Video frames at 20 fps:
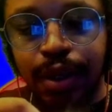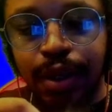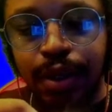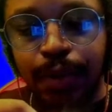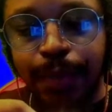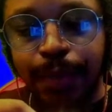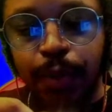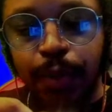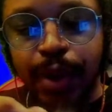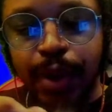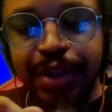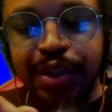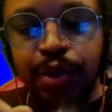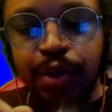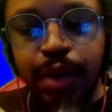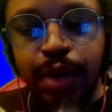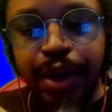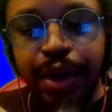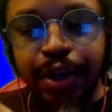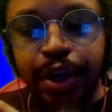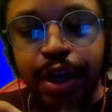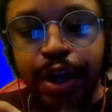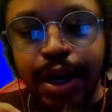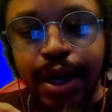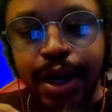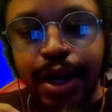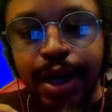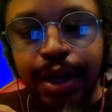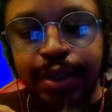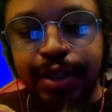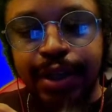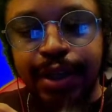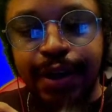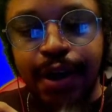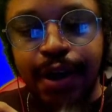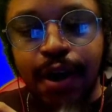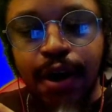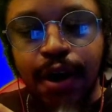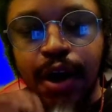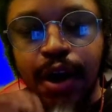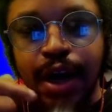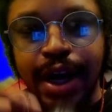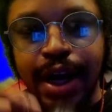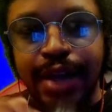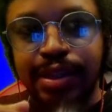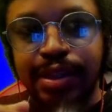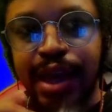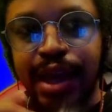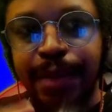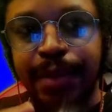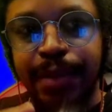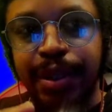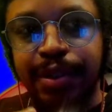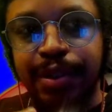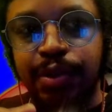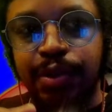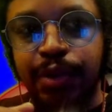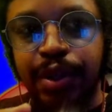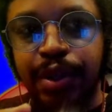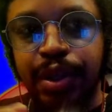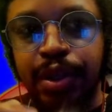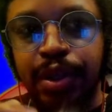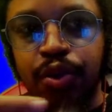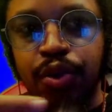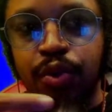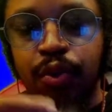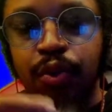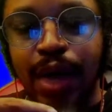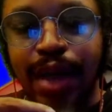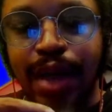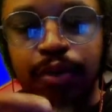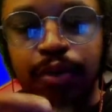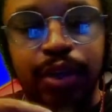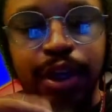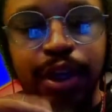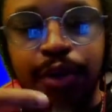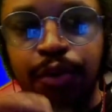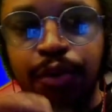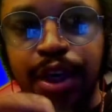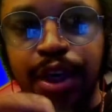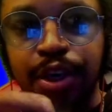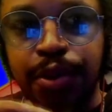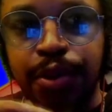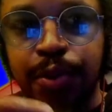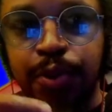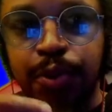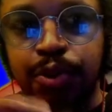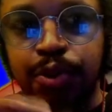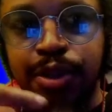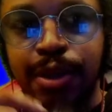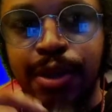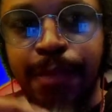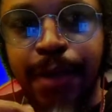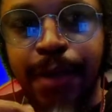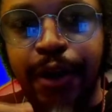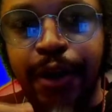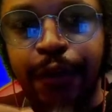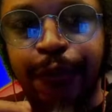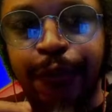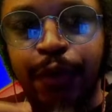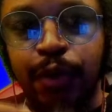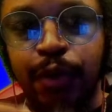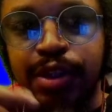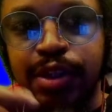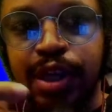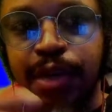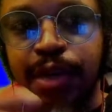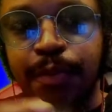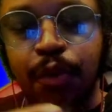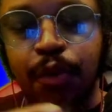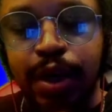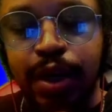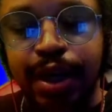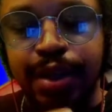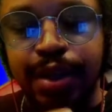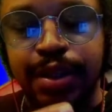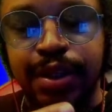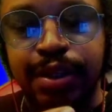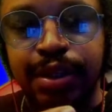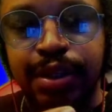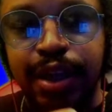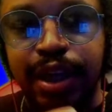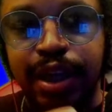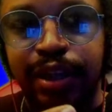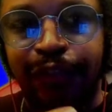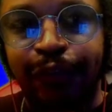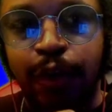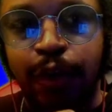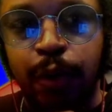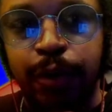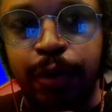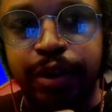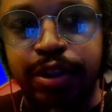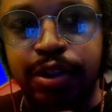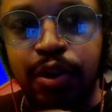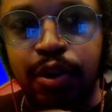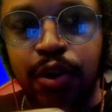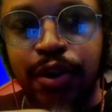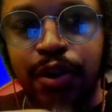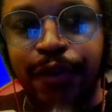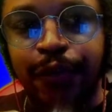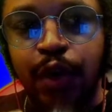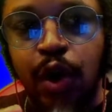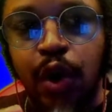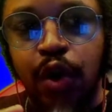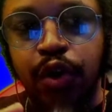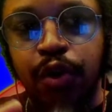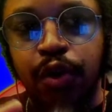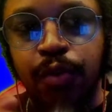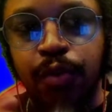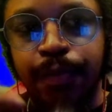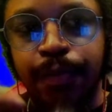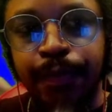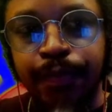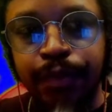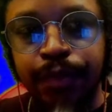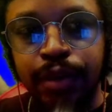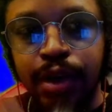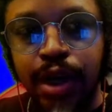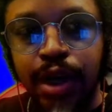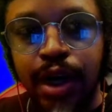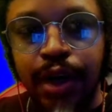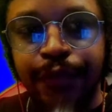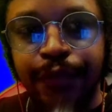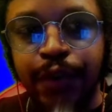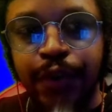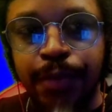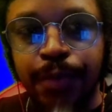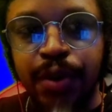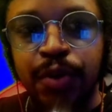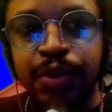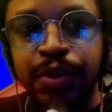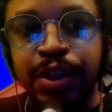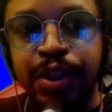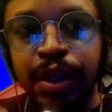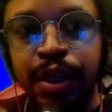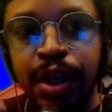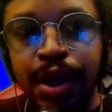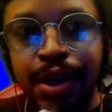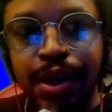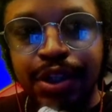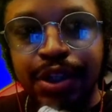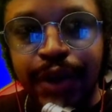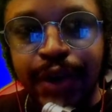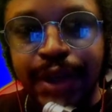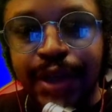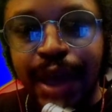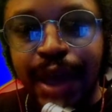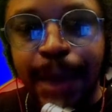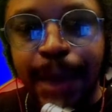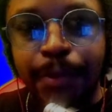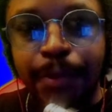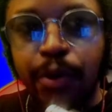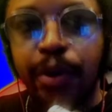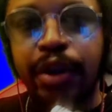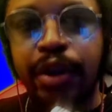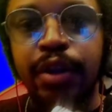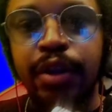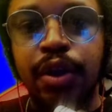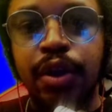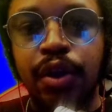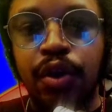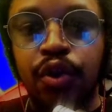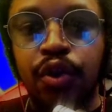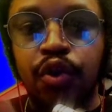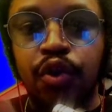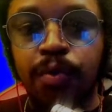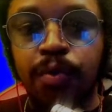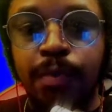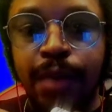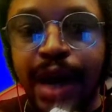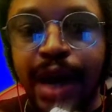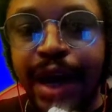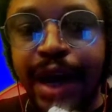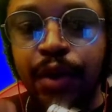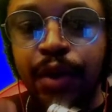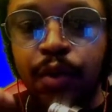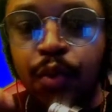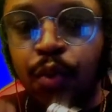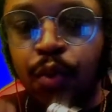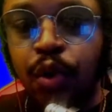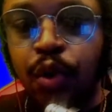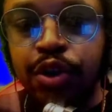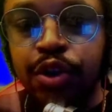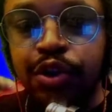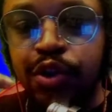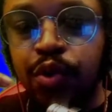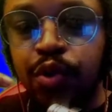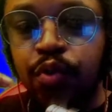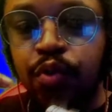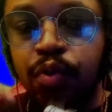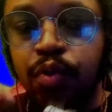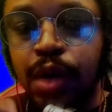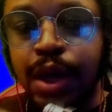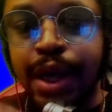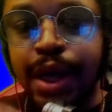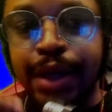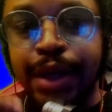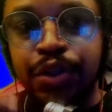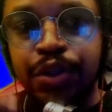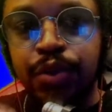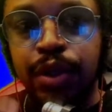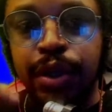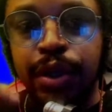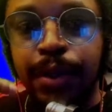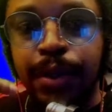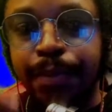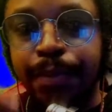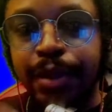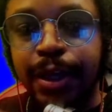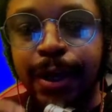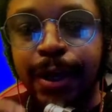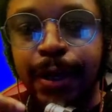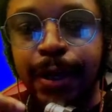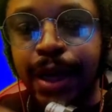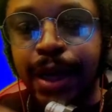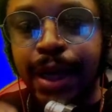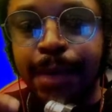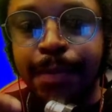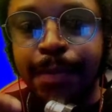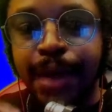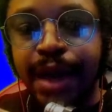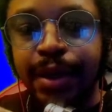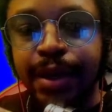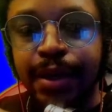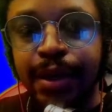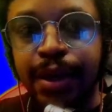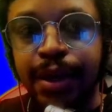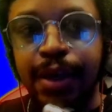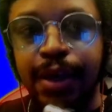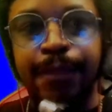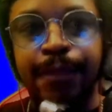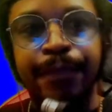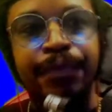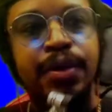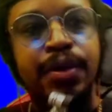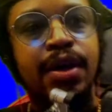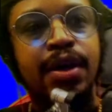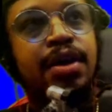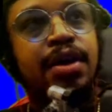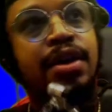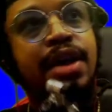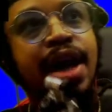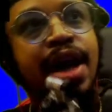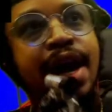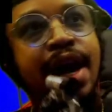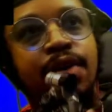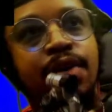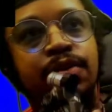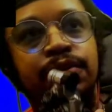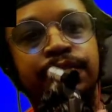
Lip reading: But once you run your TRRS cable into it, I don't think you can use the microphones anymore because it's focused on the volume of your music. So at that point, you might want to actually plug a mic in. Now,